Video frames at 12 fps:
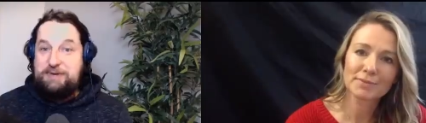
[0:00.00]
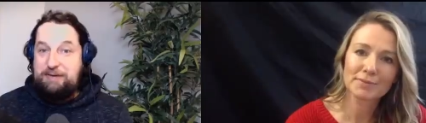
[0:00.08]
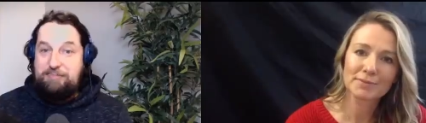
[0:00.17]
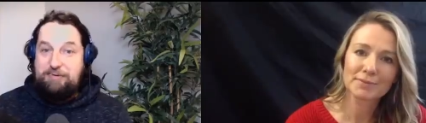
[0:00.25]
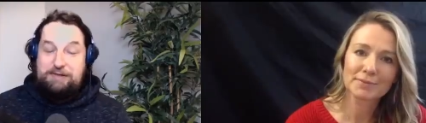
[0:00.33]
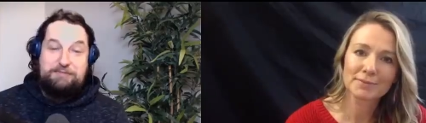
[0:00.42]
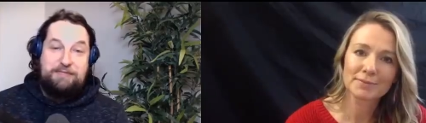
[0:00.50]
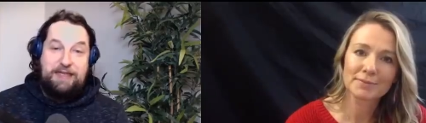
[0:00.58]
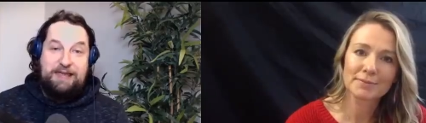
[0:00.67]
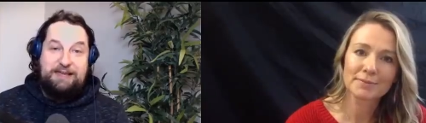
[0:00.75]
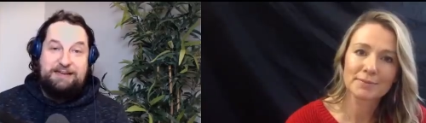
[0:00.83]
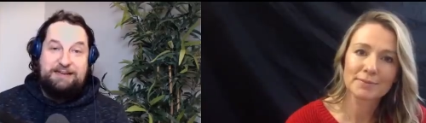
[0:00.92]
Speaker 1: people if
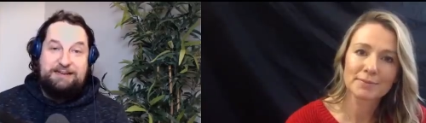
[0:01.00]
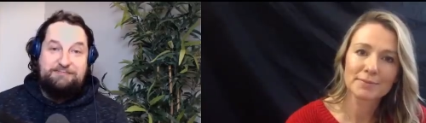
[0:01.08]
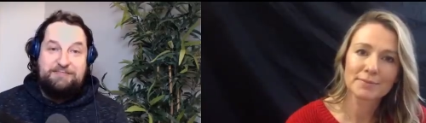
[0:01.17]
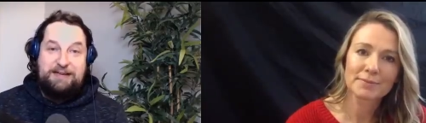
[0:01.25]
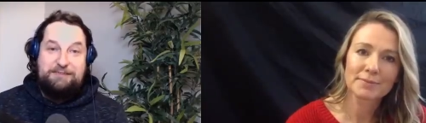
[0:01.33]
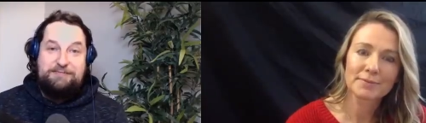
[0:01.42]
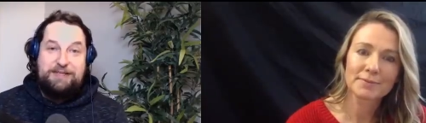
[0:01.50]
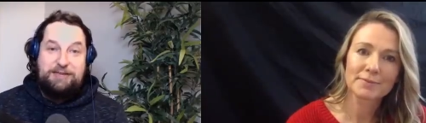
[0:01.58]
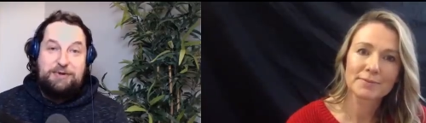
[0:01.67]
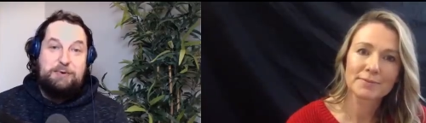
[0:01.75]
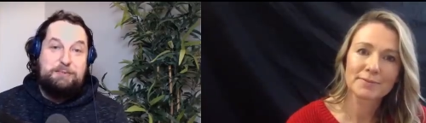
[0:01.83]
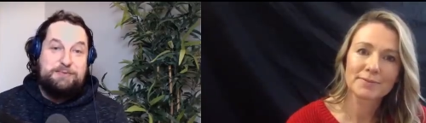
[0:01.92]
they if they
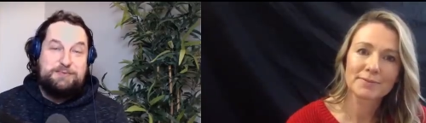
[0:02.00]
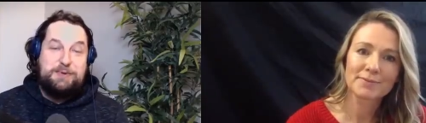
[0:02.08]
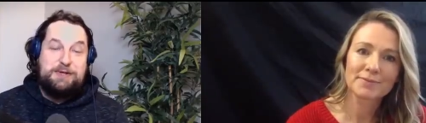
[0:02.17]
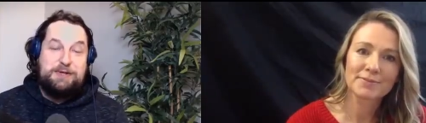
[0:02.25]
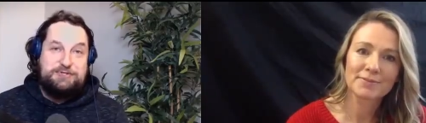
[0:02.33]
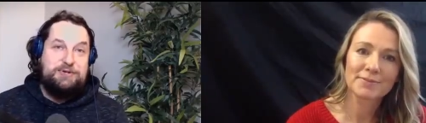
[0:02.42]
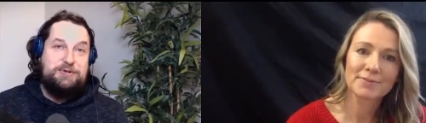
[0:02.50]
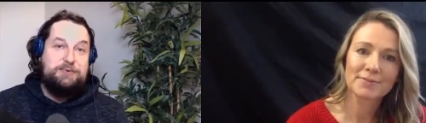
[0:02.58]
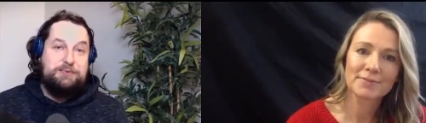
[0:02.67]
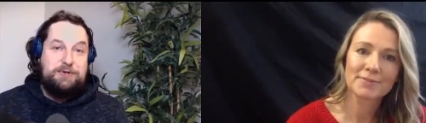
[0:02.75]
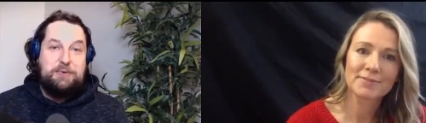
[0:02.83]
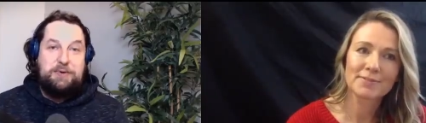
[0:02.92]
knew him as well as you
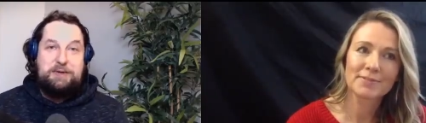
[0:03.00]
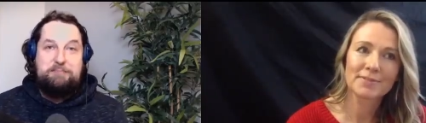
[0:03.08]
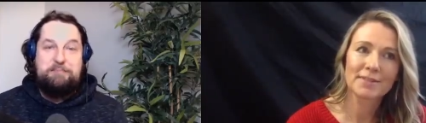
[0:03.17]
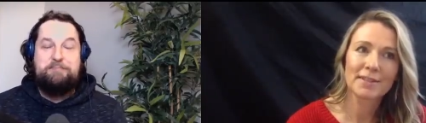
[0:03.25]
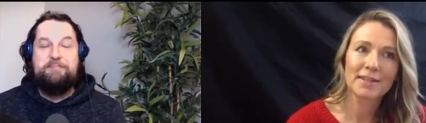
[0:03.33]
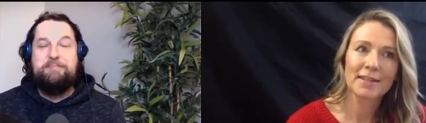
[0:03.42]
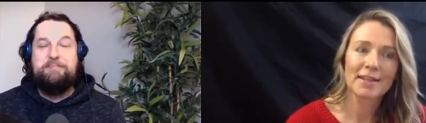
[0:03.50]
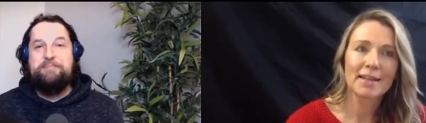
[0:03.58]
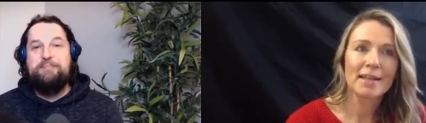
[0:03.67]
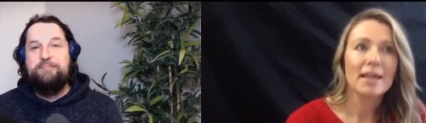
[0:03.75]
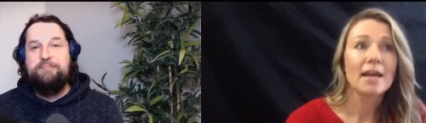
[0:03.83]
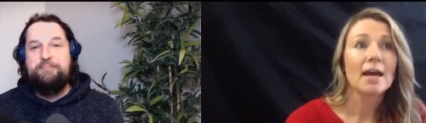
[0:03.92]
know him?
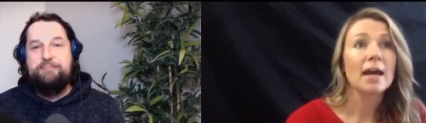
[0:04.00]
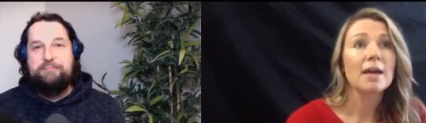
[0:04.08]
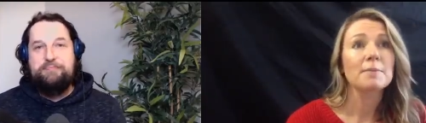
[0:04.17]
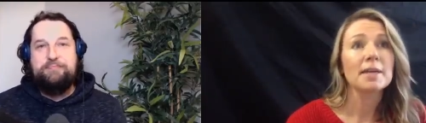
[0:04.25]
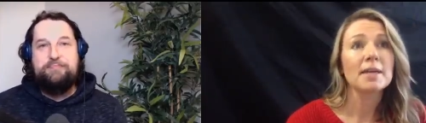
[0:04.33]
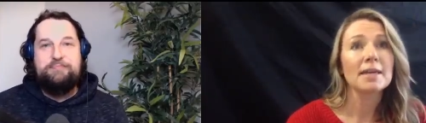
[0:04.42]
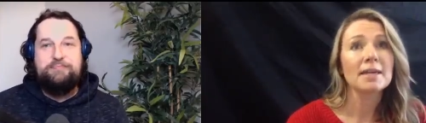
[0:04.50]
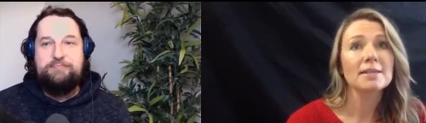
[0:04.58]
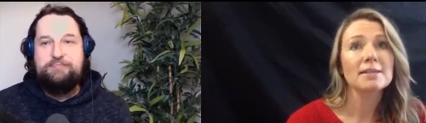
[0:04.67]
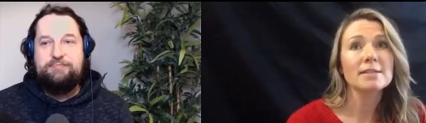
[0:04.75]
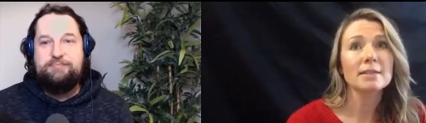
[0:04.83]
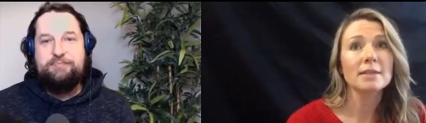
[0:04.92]
Speaker 2: Um,
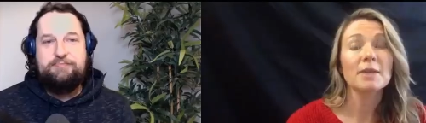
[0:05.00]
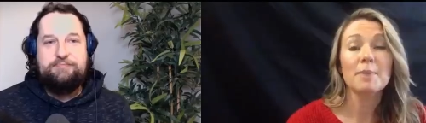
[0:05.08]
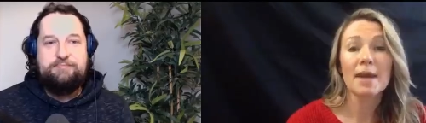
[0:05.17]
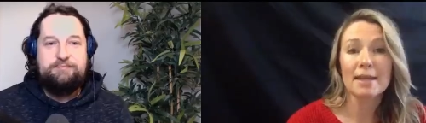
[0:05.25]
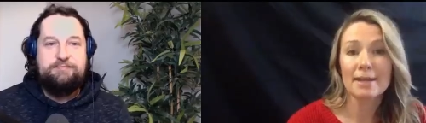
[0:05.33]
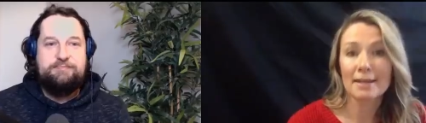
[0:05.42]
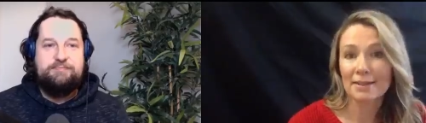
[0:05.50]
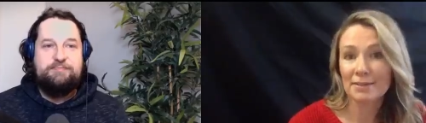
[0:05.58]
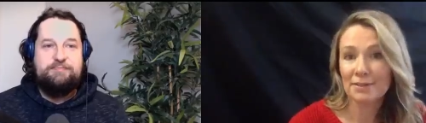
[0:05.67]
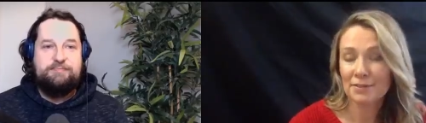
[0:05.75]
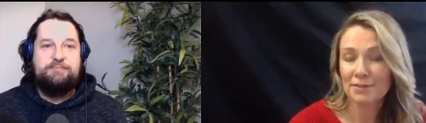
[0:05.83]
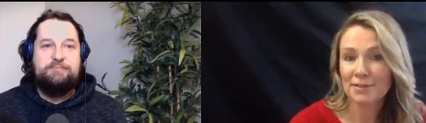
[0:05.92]
he's
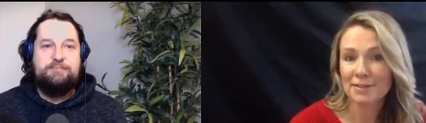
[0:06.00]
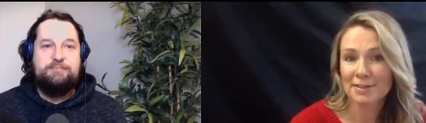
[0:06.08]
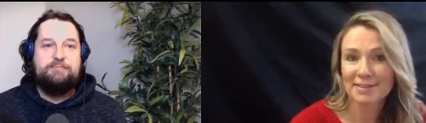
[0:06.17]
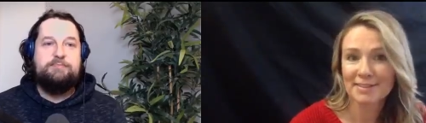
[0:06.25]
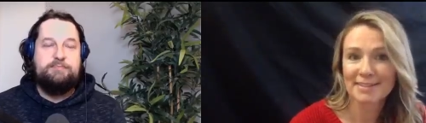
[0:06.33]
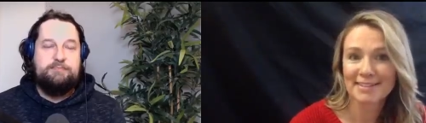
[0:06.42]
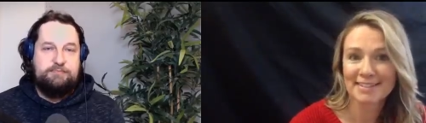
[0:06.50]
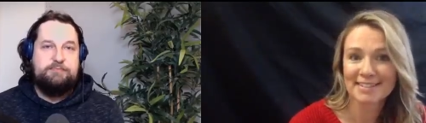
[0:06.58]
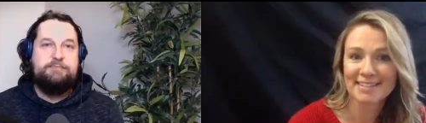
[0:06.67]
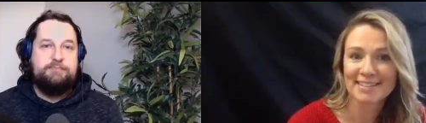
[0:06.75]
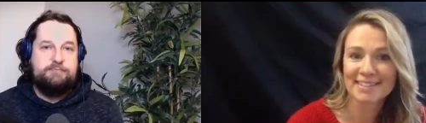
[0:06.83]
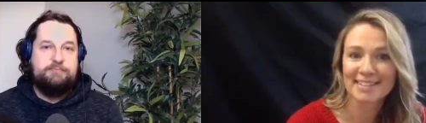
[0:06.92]
competitive.
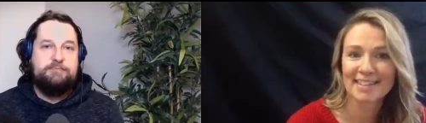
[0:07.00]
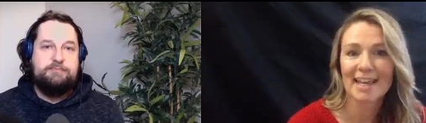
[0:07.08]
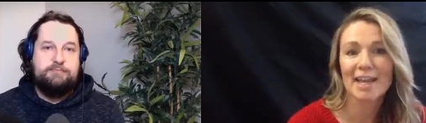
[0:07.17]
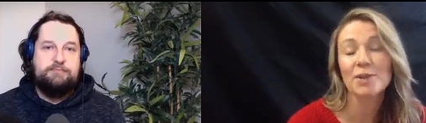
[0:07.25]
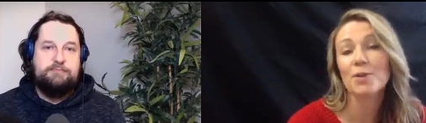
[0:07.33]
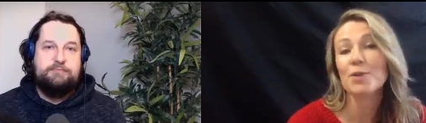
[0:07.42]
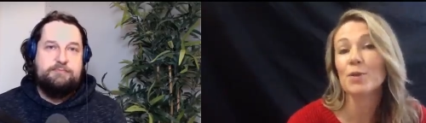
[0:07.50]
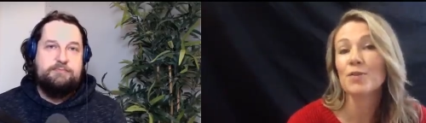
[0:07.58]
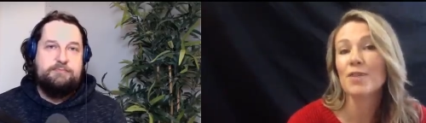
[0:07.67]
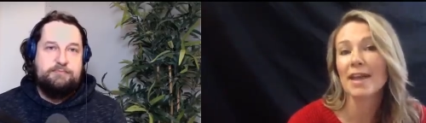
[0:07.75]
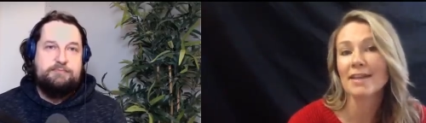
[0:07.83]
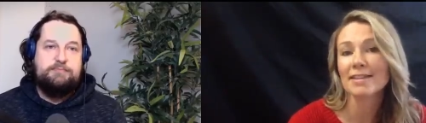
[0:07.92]
I don't know if
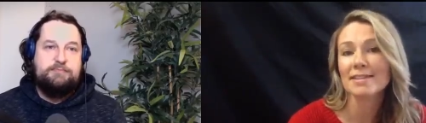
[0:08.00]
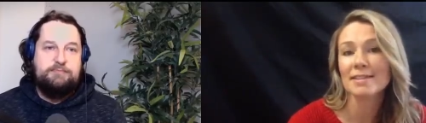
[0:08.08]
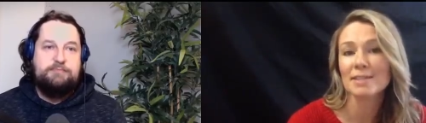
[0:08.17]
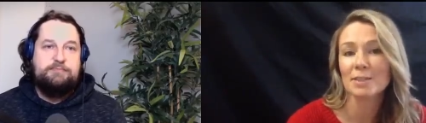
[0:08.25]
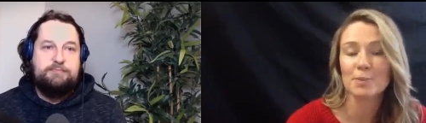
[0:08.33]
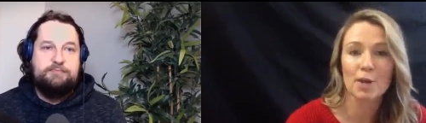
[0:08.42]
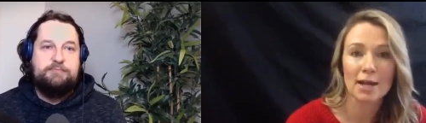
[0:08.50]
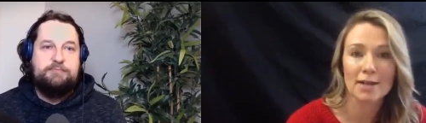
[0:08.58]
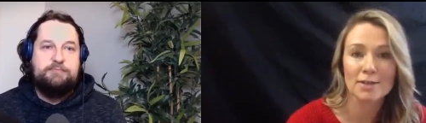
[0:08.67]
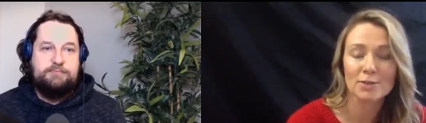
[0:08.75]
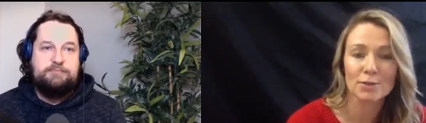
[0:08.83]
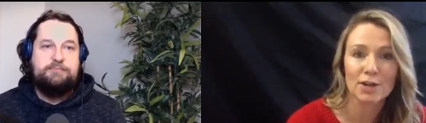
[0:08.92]
that's a
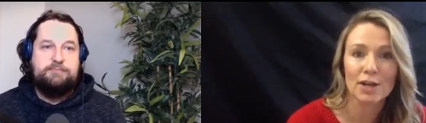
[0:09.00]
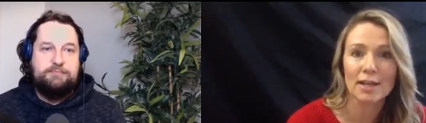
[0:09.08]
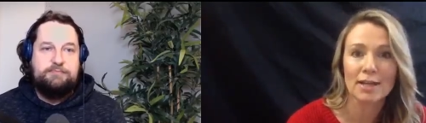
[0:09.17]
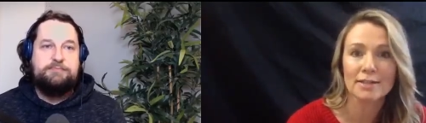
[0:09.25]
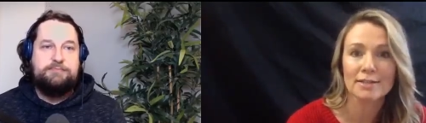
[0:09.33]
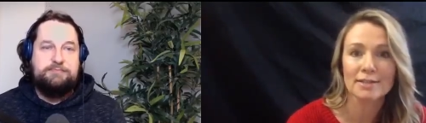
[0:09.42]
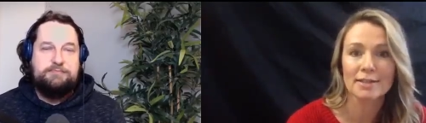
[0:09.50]
surprise or not.